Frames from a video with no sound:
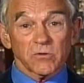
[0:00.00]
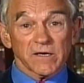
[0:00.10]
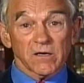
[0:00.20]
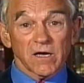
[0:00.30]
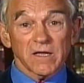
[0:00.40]

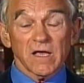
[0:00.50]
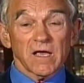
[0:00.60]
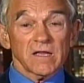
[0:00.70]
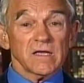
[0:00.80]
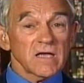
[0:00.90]
going on,
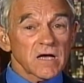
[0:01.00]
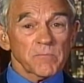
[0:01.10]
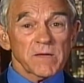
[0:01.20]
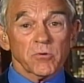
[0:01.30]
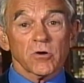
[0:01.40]
the
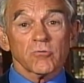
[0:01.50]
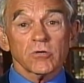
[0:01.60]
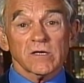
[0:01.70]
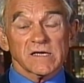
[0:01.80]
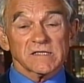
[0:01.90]
young people are
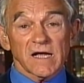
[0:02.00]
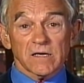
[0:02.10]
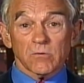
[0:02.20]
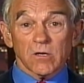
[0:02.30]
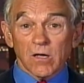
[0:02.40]
really
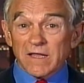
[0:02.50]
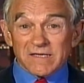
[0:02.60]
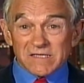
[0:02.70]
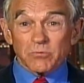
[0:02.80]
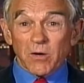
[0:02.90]
excited. Well,
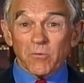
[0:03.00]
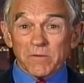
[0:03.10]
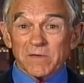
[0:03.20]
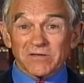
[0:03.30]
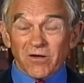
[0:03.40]
this is what
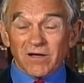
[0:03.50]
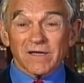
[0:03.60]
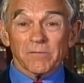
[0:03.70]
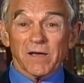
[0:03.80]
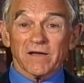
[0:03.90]
we've been
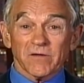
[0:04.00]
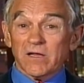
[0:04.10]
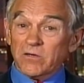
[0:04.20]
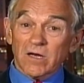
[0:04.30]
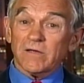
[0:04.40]
talking about
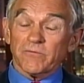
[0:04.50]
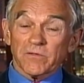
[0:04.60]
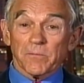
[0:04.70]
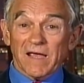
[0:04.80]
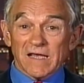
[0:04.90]
not only
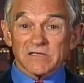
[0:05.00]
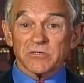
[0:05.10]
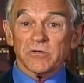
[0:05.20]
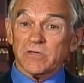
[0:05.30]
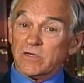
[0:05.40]
for the
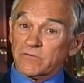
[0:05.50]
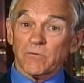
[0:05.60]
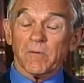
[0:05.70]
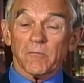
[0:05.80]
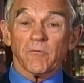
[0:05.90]
past 2 years,
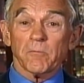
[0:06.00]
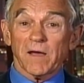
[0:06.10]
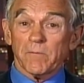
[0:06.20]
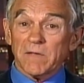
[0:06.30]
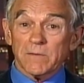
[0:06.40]
for
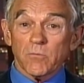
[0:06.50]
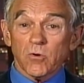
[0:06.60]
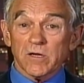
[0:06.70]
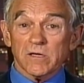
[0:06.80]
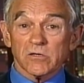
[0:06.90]
about many
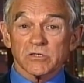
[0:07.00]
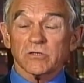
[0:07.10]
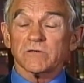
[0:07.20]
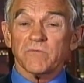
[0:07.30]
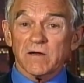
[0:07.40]
more years.
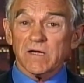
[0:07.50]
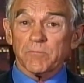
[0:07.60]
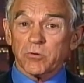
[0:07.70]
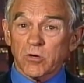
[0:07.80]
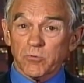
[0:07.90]
So it's
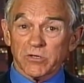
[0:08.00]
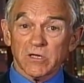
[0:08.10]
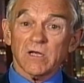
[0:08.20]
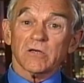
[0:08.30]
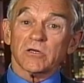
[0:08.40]
very
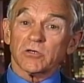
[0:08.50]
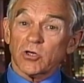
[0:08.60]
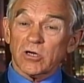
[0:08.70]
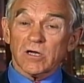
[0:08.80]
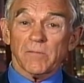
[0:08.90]
appropriate to
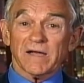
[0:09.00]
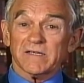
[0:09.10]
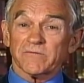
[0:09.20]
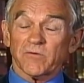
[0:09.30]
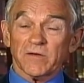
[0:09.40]
talk
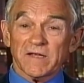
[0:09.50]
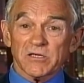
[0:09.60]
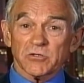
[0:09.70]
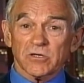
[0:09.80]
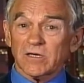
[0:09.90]
about this
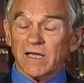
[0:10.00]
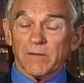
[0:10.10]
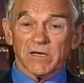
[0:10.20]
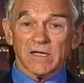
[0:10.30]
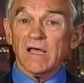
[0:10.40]
financial
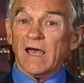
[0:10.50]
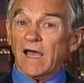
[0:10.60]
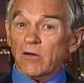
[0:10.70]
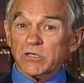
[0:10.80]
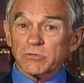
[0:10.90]
calamity,
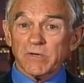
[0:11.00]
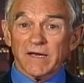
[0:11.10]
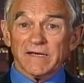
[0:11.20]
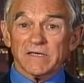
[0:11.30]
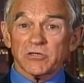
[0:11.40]
how it's
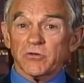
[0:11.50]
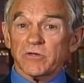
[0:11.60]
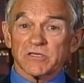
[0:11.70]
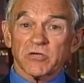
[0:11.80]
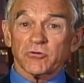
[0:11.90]
related
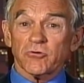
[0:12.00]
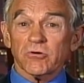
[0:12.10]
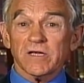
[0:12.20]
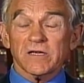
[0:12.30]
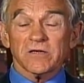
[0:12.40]
to this $1
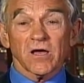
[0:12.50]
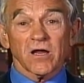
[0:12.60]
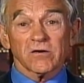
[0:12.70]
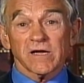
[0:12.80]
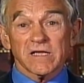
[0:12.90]
trillion
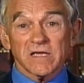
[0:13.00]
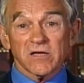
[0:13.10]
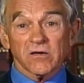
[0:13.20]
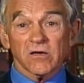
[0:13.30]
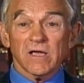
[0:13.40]
a
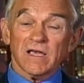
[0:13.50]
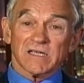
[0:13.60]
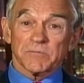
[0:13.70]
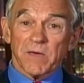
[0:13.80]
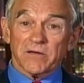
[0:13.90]
year
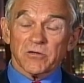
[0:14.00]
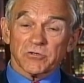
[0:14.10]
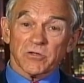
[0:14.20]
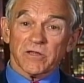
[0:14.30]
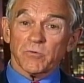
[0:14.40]

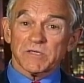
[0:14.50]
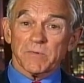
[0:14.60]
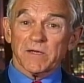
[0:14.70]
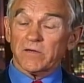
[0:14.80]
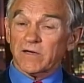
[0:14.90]
expenditure that we
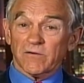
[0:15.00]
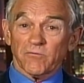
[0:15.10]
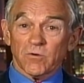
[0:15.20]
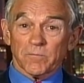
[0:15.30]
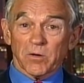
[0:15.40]
spend on our
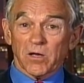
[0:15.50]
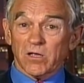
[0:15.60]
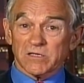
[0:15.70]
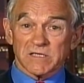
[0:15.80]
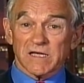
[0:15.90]
foreign
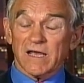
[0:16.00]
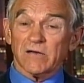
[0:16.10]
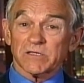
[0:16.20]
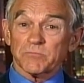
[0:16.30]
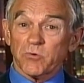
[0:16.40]
policy, and
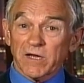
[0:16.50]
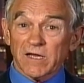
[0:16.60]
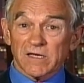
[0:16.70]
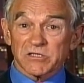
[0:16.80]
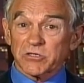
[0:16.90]
how it's
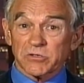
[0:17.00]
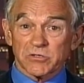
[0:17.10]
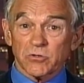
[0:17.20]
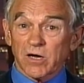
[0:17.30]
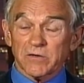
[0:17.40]
bringing us
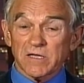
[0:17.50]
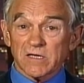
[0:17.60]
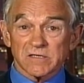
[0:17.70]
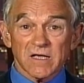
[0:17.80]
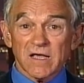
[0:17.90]
to our
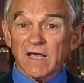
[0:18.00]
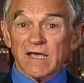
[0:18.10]
knees,